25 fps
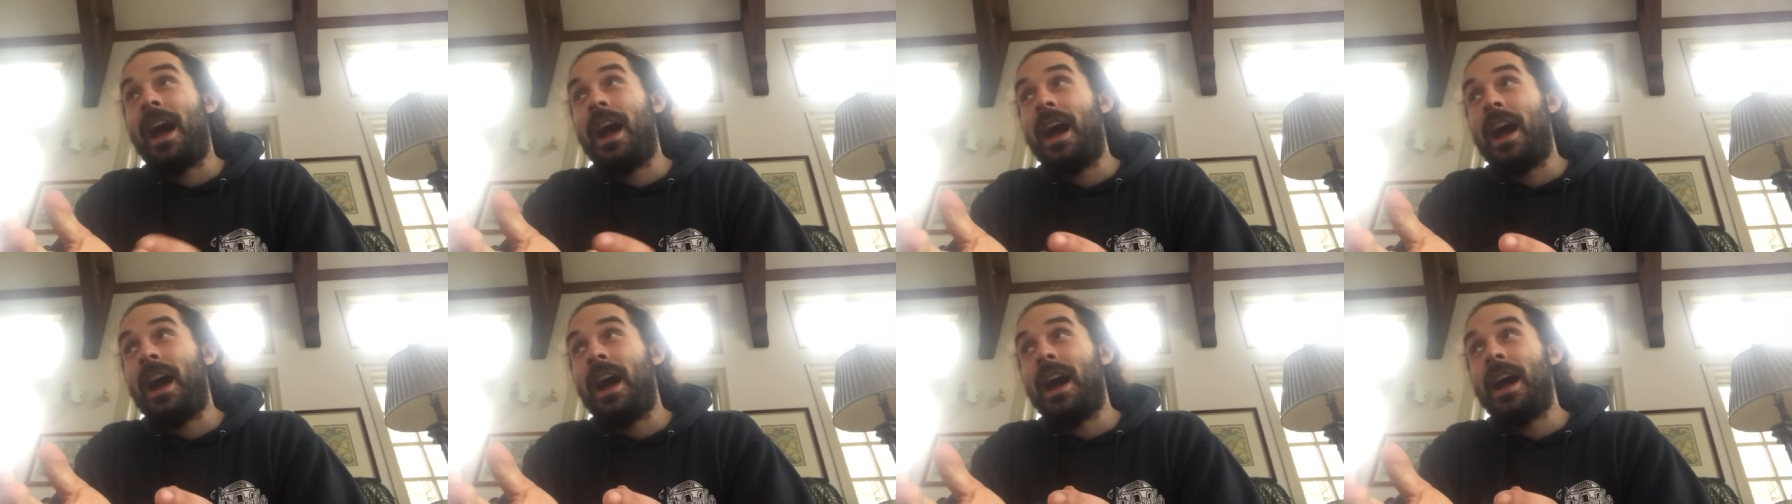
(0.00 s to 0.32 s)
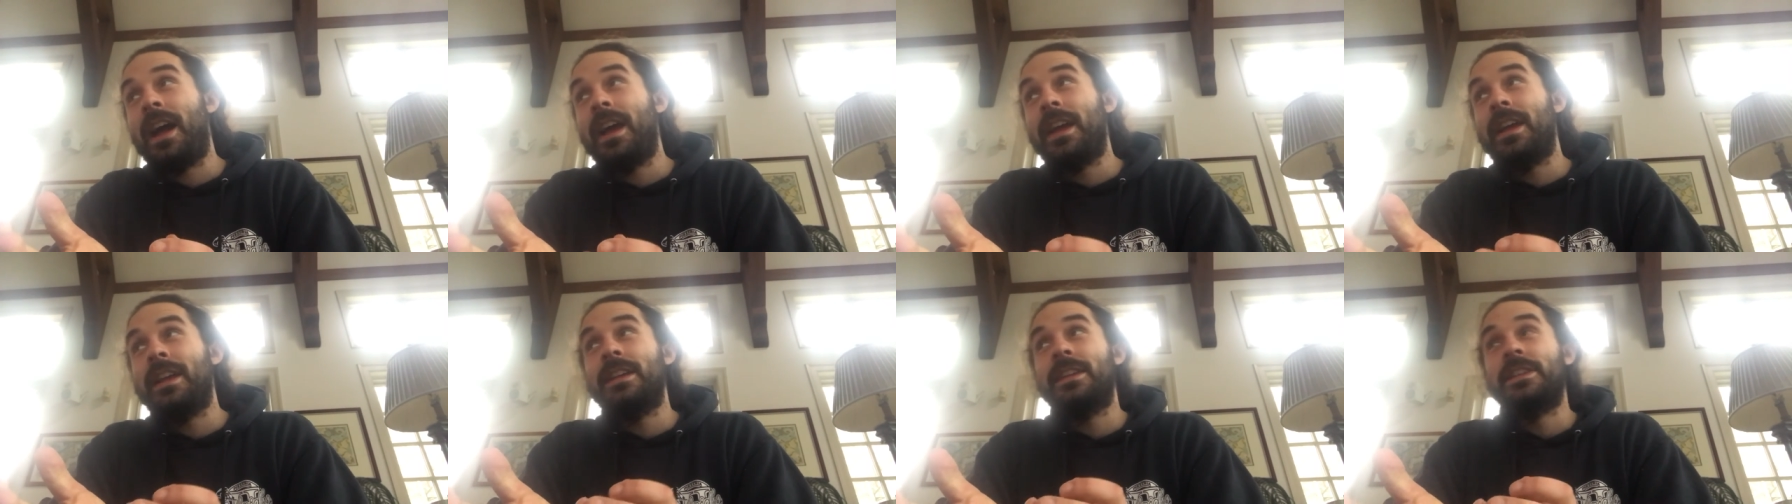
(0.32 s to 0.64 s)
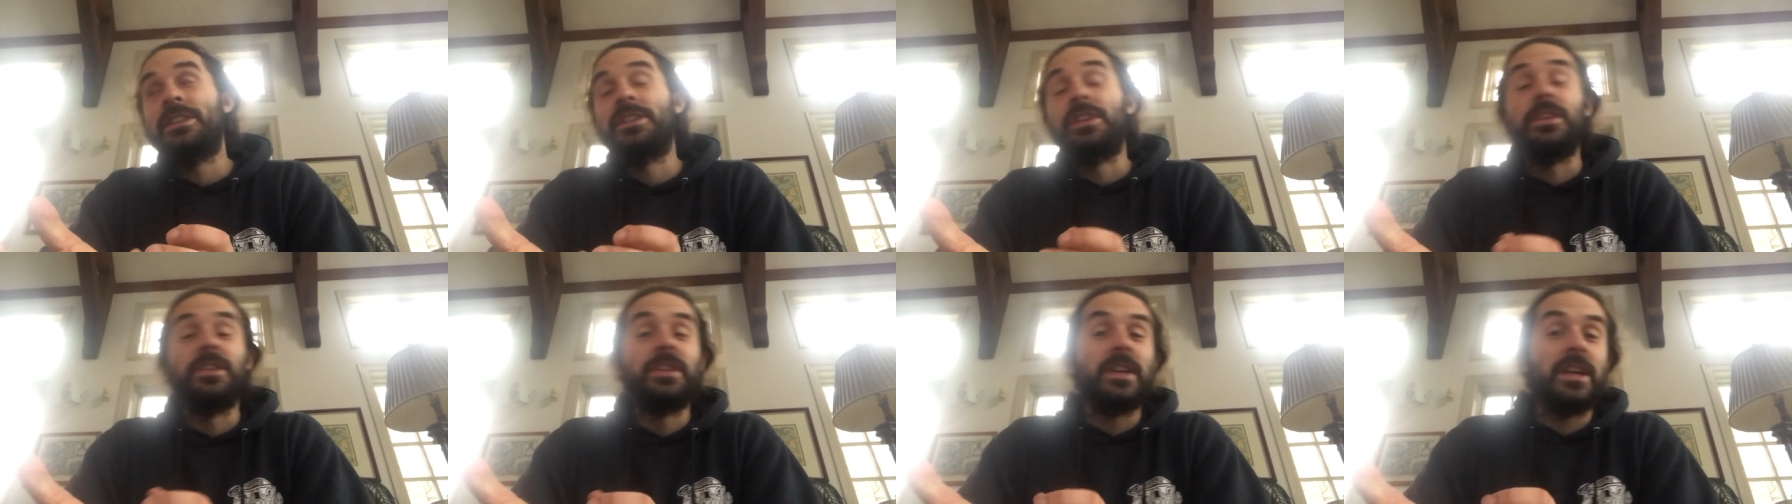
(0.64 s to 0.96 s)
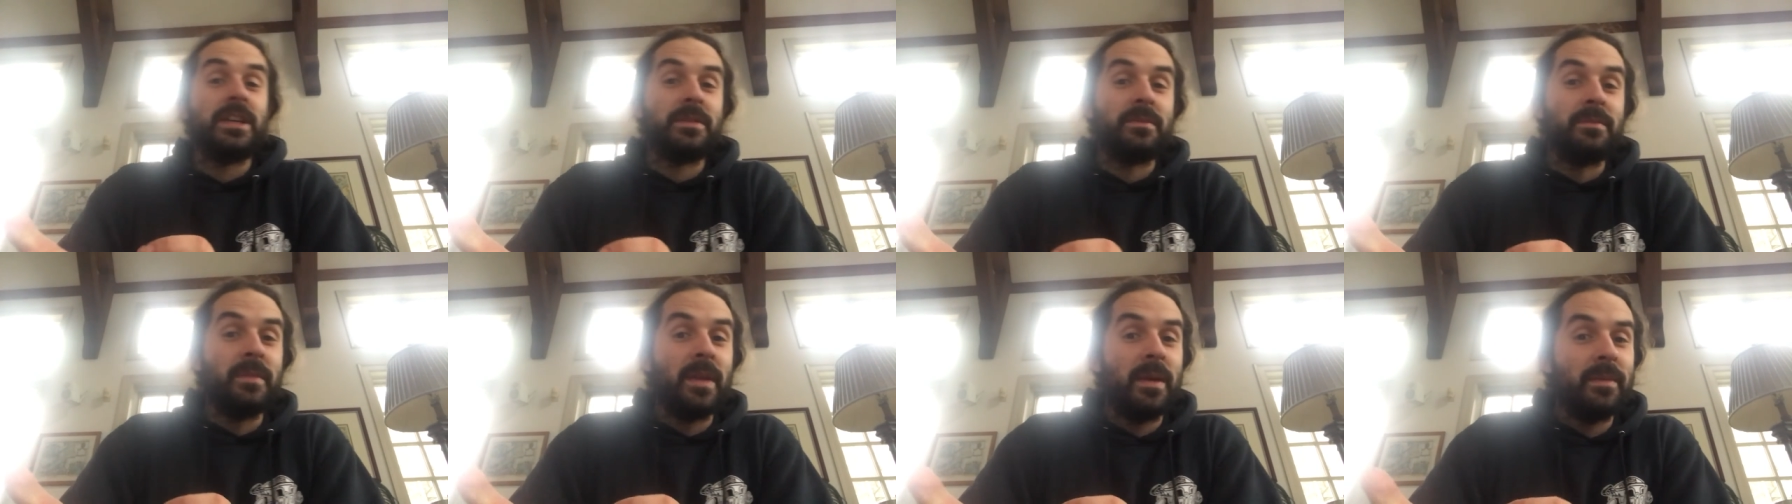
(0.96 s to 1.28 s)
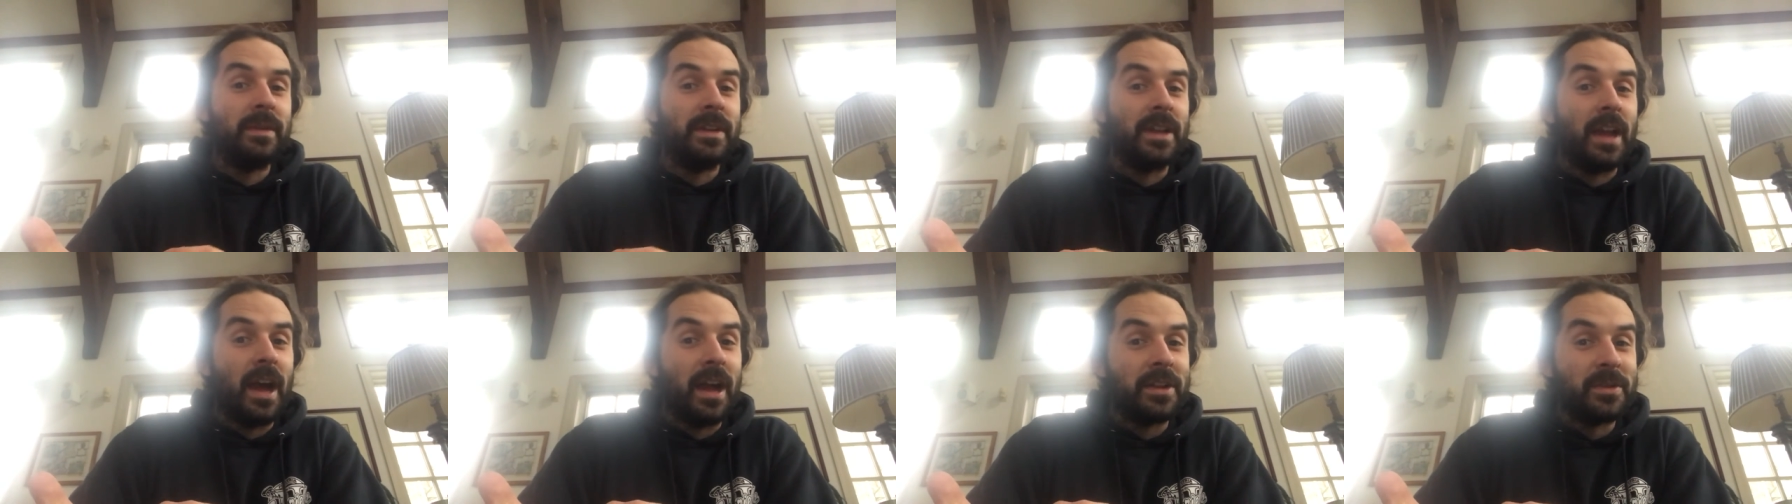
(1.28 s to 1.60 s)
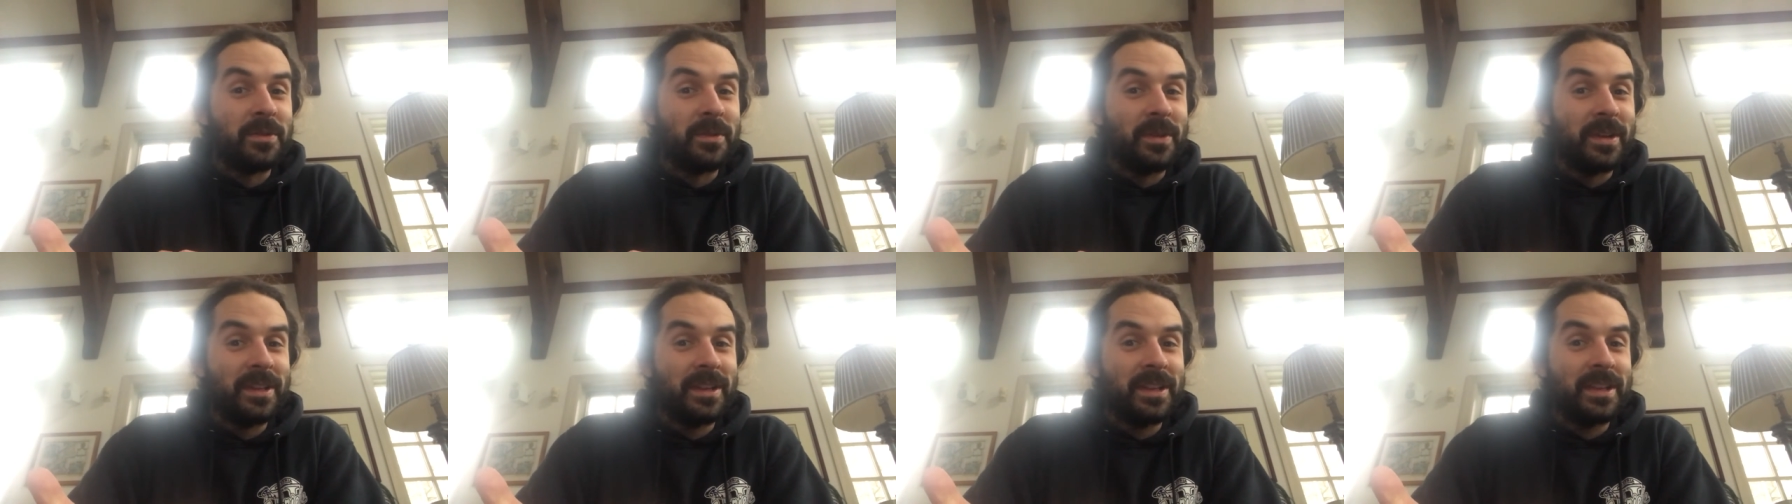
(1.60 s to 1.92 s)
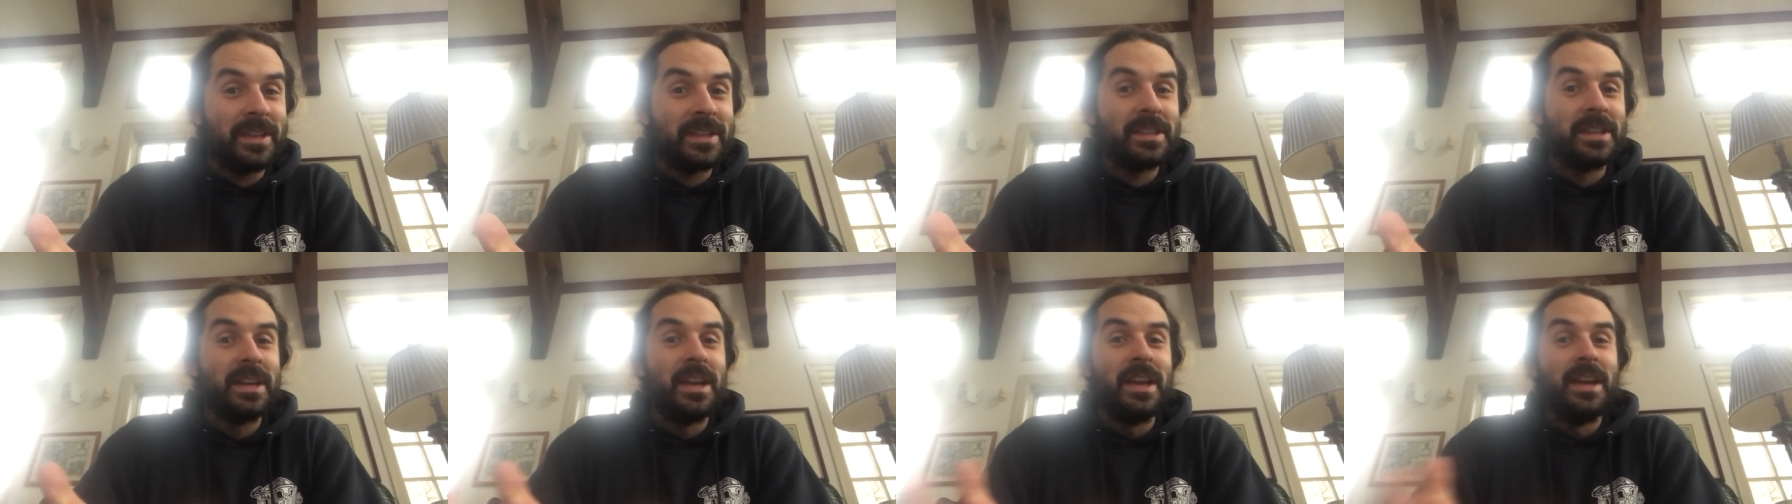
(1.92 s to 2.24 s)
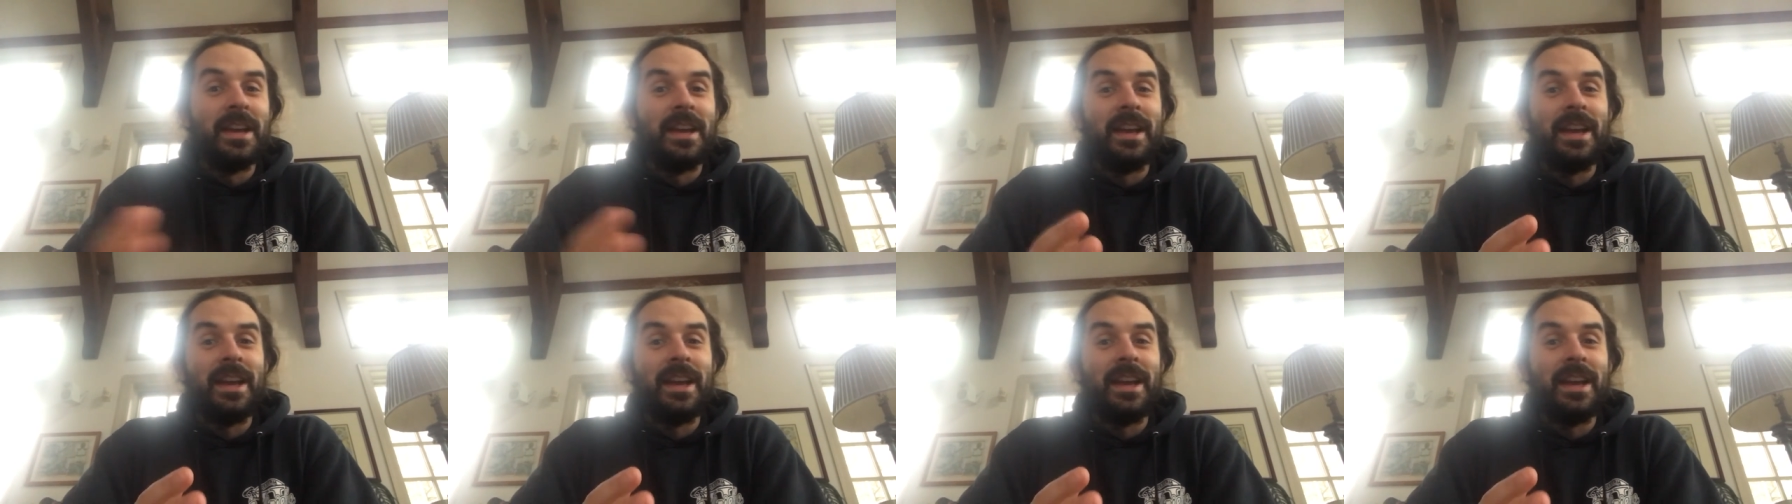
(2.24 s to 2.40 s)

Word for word: I suggest maybe not doing this.